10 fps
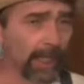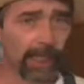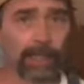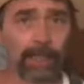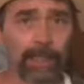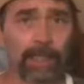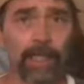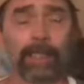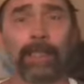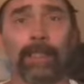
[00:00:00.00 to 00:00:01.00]
things.
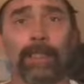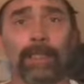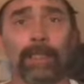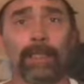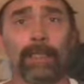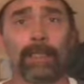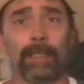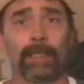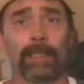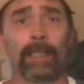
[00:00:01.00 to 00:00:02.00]
Yet,
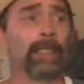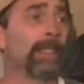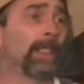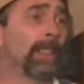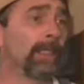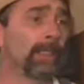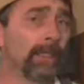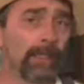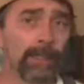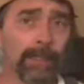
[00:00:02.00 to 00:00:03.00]
in the
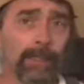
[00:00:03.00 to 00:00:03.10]
end,